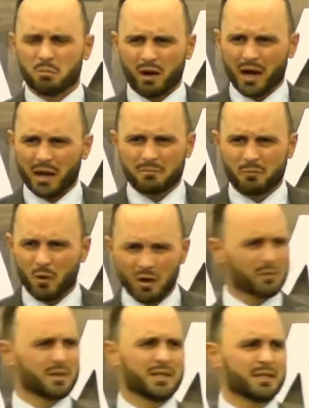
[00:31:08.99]
I'm
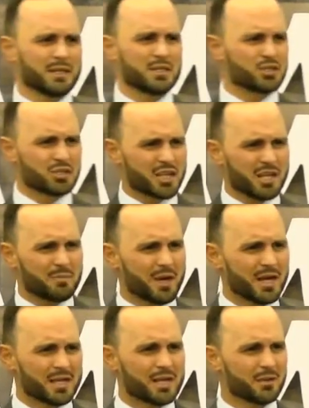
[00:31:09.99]
worried. And you just keep
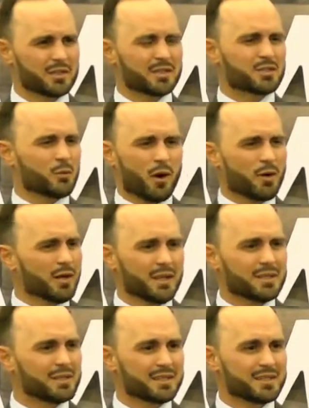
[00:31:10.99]
yielding to worry?
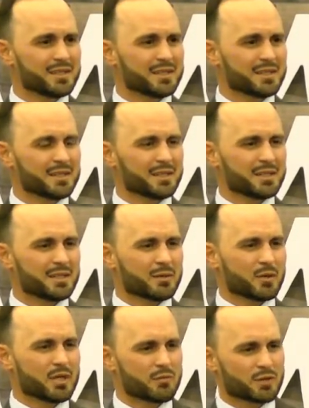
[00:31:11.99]
Well, you've